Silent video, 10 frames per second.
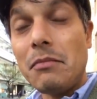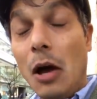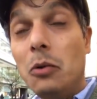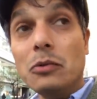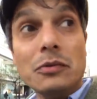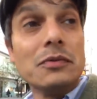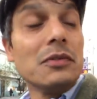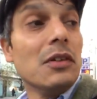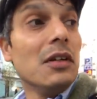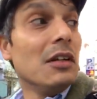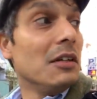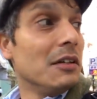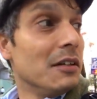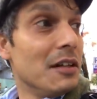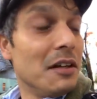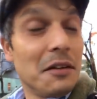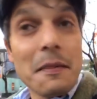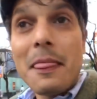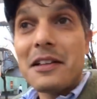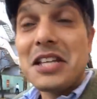Oh.
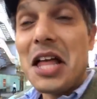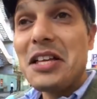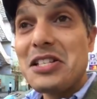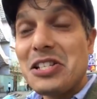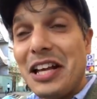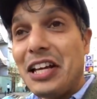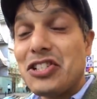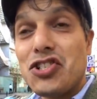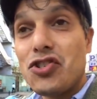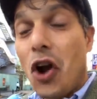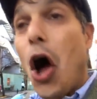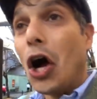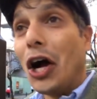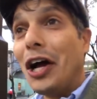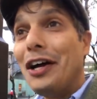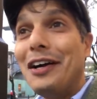Italians like it strong